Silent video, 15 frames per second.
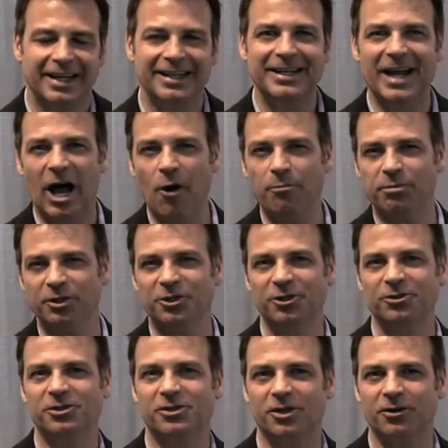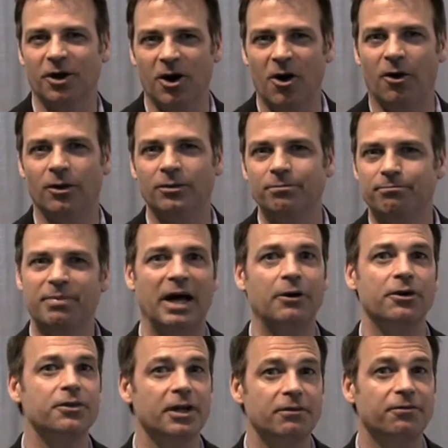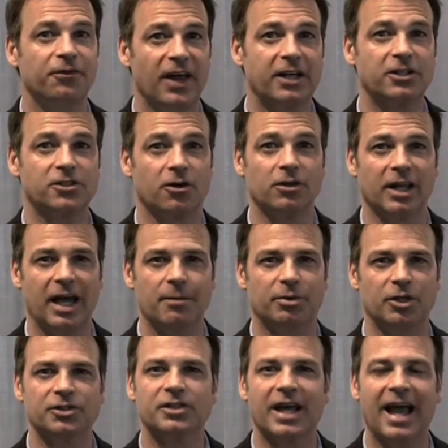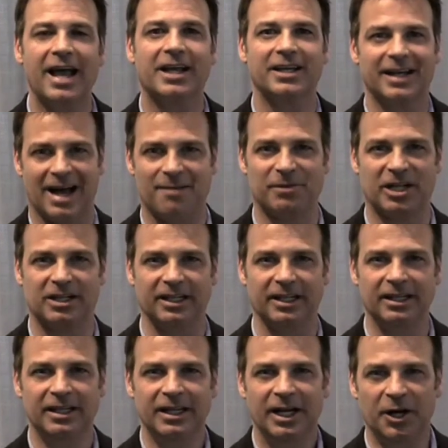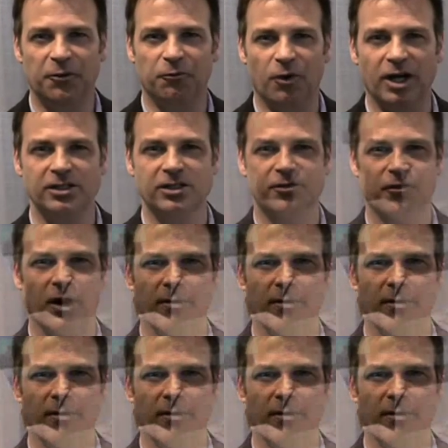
can now produce their own Better Than Flexo labels economically in runs